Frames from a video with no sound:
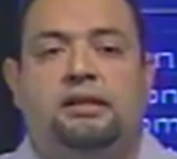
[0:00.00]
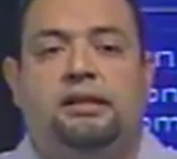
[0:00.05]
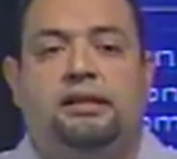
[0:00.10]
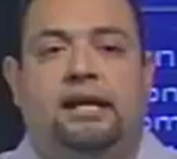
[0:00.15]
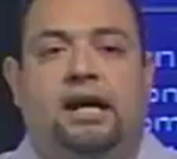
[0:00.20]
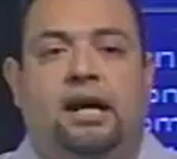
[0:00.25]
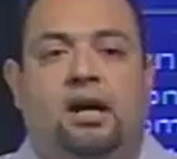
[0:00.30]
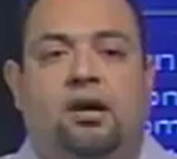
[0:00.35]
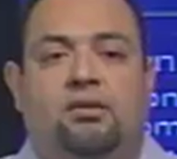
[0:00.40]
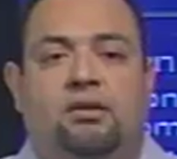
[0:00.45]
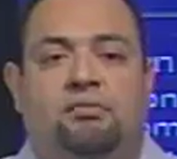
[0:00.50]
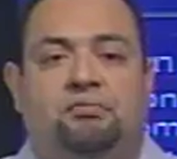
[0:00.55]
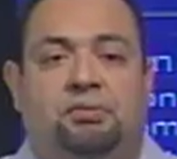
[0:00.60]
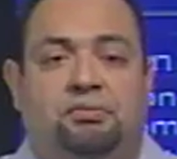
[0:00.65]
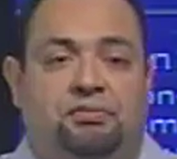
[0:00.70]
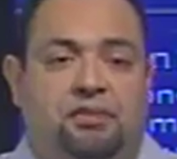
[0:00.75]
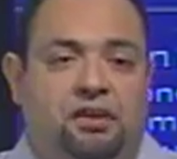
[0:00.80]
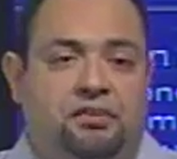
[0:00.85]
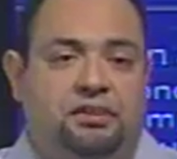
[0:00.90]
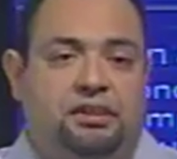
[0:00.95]
Now, if you
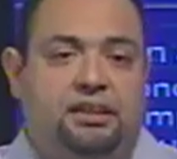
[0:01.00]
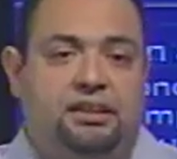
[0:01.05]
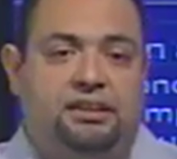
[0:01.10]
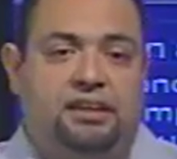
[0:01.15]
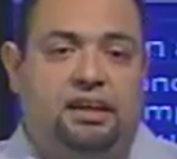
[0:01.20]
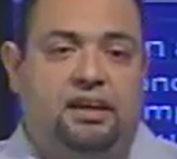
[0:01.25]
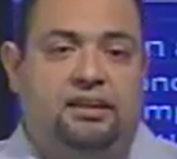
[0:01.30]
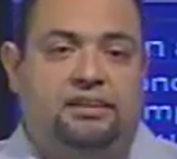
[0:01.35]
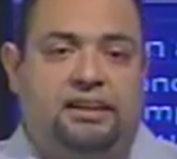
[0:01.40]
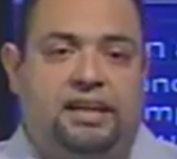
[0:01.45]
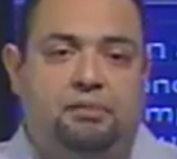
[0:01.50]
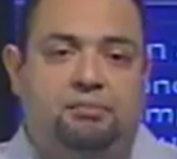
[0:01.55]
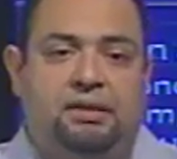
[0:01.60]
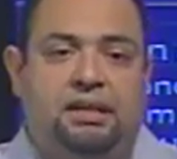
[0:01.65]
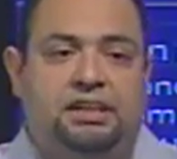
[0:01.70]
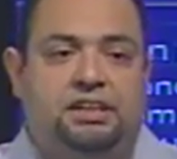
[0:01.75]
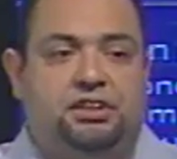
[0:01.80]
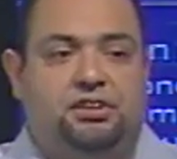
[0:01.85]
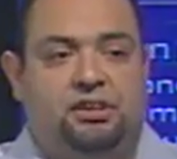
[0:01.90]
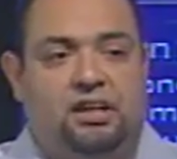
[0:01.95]
fail to conduct, that
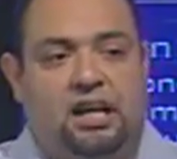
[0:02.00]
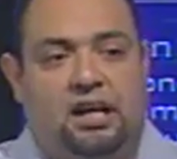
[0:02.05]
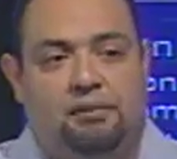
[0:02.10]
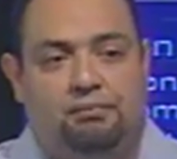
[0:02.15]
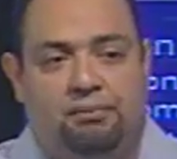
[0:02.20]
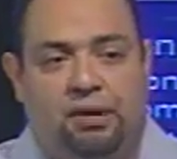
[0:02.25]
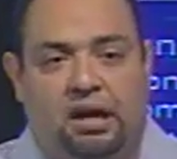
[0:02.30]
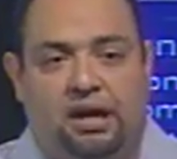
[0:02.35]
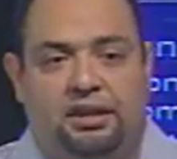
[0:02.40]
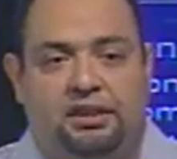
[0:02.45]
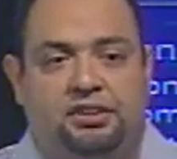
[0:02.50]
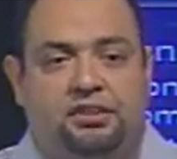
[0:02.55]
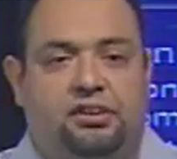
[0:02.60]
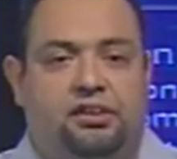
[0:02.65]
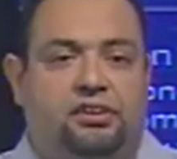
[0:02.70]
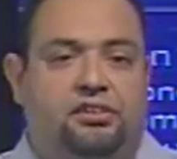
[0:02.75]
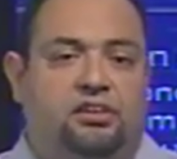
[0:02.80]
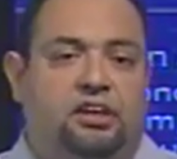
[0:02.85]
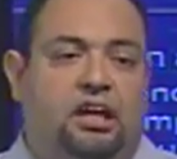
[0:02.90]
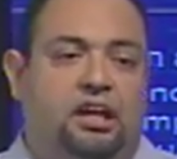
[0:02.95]
means you're not
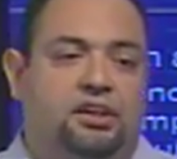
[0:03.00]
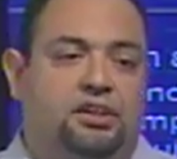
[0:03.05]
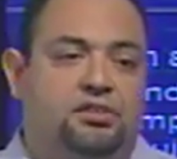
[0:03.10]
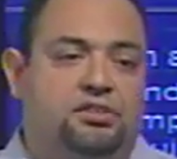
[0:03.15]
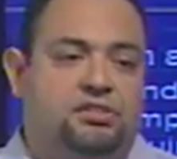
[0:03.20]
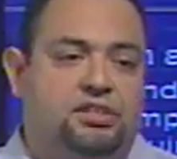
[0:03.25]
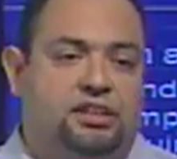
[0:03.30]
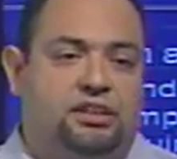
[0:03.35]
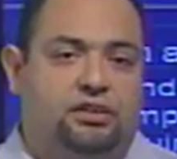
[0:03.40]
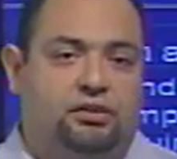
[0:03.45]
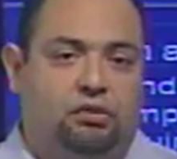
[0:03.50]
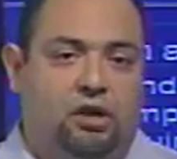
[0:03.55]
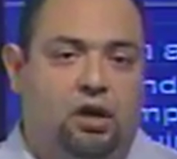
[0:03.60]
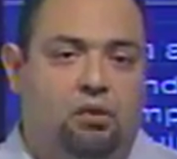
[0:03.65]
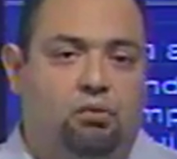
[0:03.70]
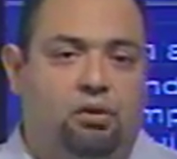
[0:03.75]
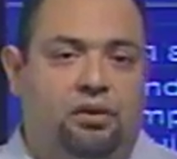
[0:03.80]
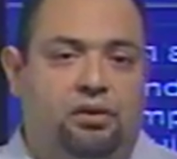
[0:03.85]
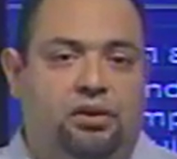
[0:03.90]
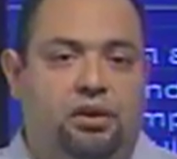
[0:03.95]
monitoring, you're not using the
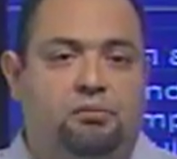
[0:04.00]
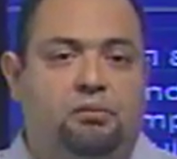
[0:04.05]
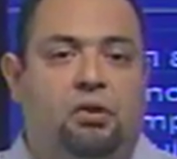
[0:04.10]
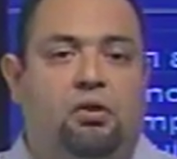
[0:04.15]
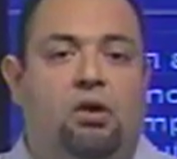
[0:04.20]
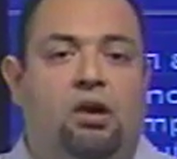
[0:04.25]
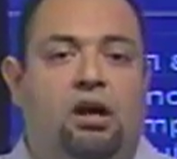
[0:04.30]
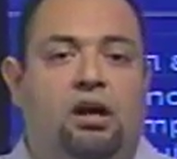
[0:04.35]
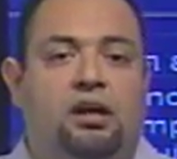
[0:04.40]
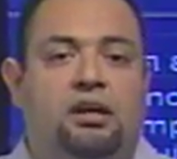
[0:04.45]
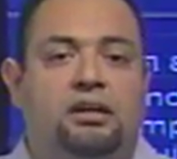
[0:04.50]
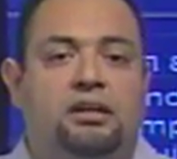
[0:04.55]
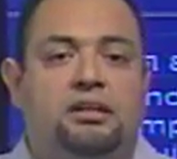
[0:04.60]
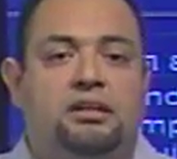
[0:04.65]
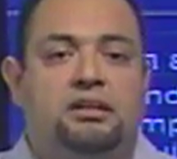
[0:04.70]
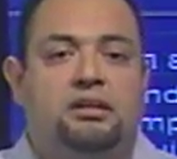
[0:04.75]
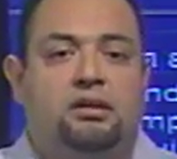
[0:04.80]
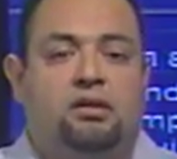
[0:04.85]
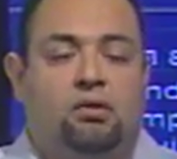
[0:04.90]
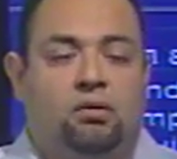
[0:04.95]
groundwater MOR
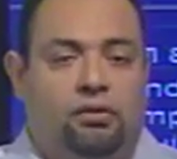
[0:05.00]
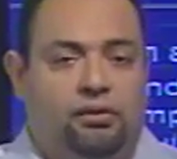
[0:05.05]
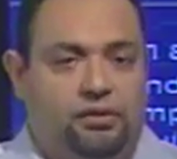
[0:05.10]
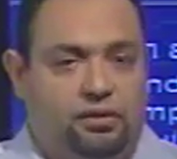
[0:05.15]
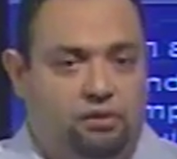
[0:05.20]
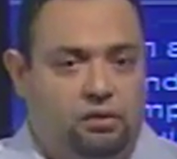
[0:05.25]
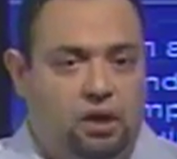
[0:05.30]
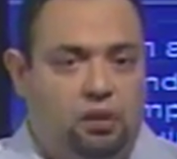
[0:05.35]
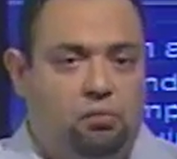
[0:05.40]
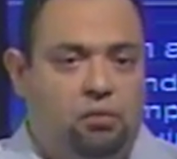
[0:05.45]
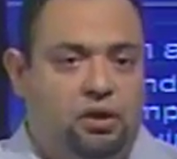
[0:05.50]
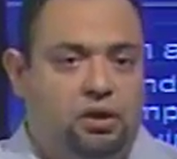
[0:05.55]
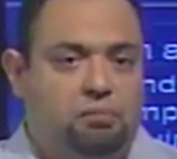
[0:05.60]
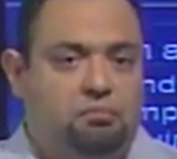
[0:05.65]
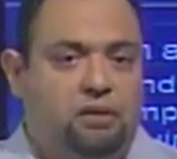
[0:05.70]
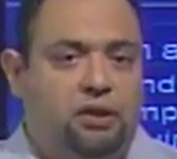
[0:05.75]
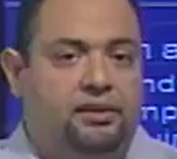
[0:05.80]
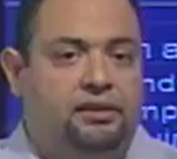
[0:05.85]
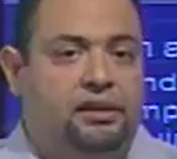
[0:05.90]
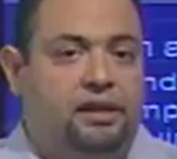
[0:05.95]
or the groundwater
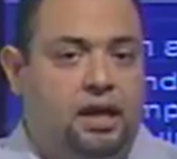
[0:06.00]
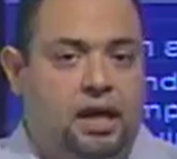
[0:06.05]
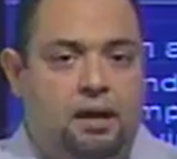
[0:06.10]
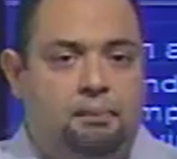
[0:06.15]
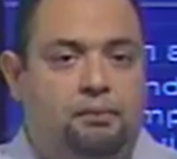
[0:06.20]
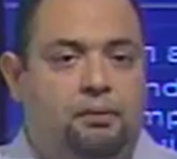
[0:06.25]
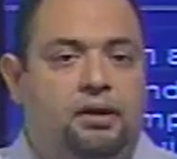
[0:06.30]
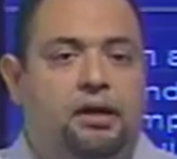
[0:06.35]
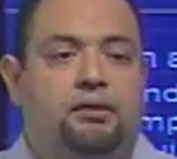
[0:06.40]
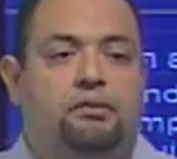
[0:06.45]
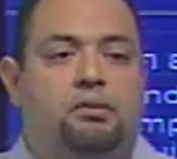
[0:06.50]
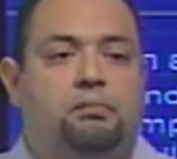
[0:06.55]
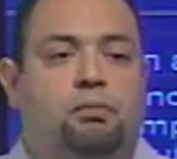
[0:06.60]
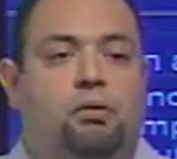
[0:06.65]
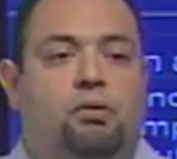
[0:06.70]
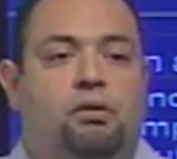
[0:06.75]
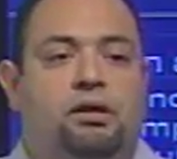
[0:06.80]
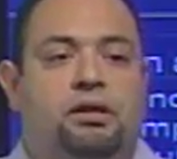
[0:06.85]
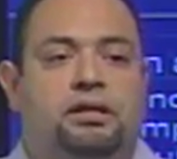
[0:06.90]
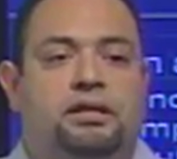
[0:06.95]
monthly operating
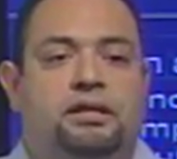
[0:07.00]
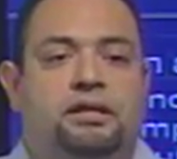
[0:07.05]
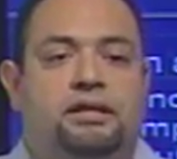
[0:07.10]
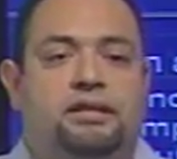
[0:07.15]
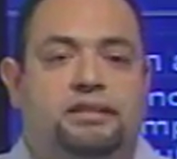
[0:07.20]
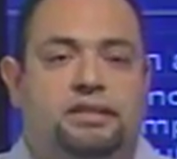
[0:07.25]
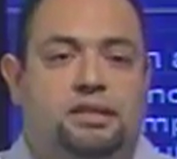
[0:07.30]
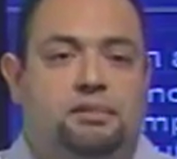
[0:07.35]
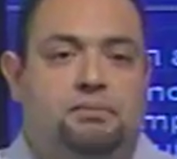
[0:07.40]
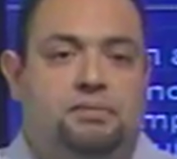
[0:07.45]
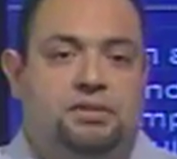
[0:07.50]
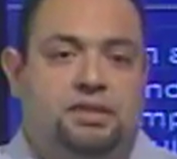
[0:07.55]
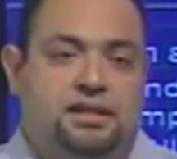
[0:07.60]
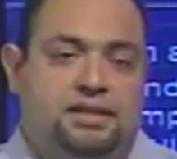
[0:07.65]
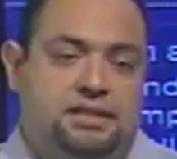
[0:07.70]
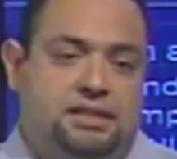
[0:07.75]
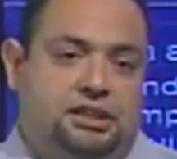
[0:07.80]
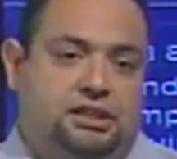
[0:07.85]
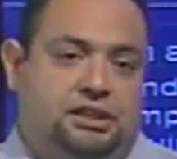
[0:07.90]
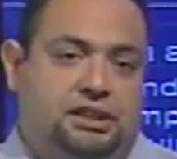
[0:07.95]
report
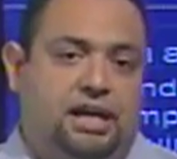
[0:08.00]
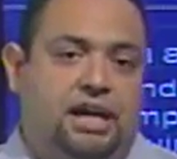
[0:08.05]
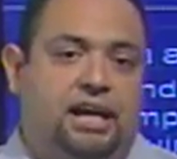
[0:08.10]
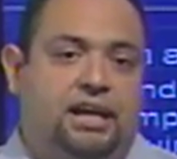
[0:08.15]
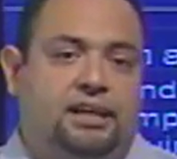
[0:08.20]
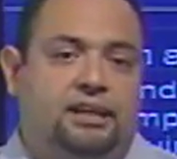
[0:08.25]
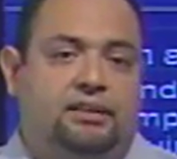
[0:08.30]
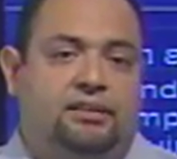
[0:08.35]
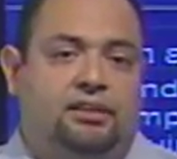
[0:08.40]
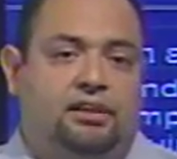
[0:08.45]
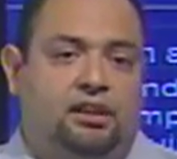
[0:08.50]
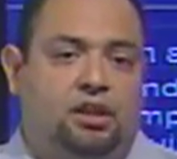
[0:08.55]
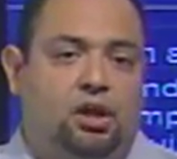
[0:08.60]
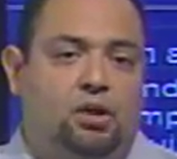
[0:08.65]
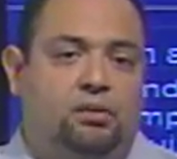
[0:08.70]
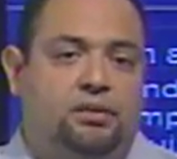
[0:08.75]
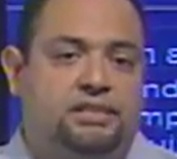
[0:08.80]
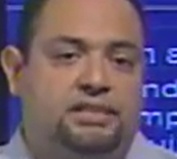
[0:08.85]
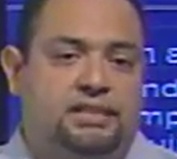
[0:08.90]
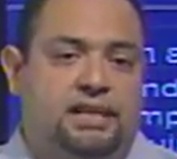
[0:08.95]
to check the
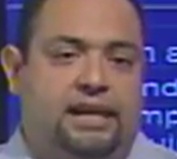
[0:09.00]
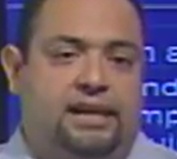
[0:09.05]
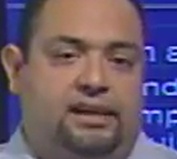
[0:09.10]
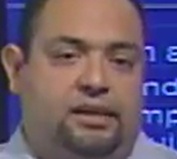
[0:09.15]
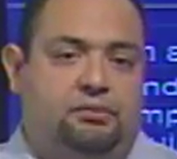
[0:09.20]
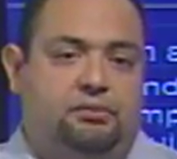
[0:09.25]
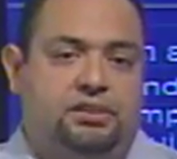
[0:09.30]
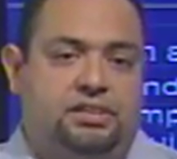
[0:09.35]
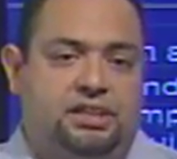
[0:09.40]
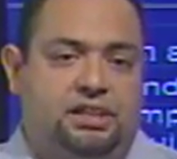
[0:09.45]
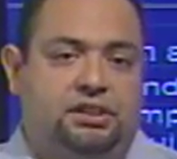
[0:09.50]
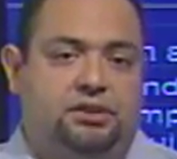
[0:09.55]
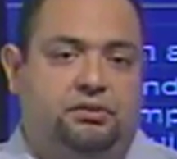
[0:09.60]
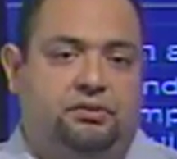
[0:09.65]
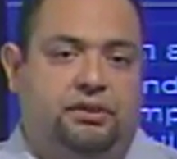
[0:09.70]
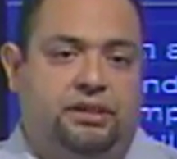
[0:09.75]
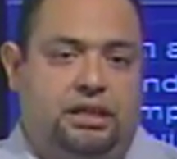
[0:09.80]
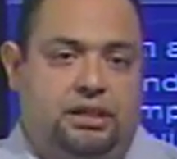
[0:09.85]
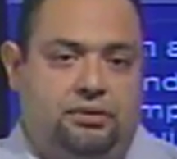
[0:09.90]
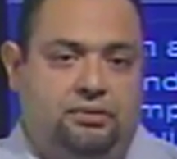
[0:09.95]
lowest daily
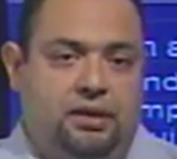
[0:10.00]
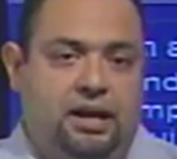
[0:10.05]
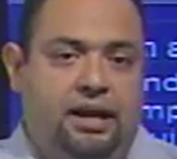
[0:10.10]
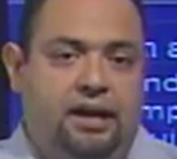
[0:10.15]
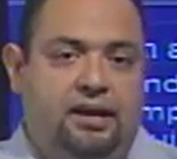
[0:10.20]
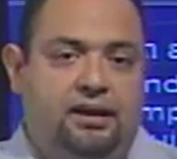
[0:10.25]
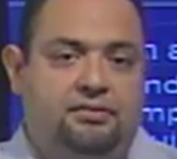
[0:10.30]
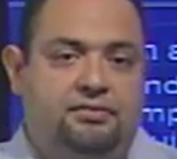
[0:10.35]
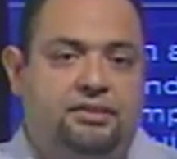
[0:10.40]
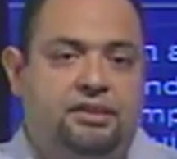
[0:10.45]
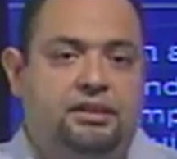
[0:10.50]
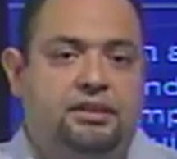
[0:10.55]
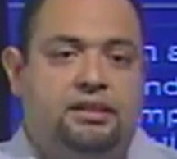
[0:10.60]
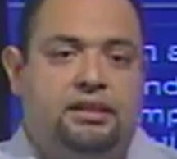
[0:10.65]
residual that you have.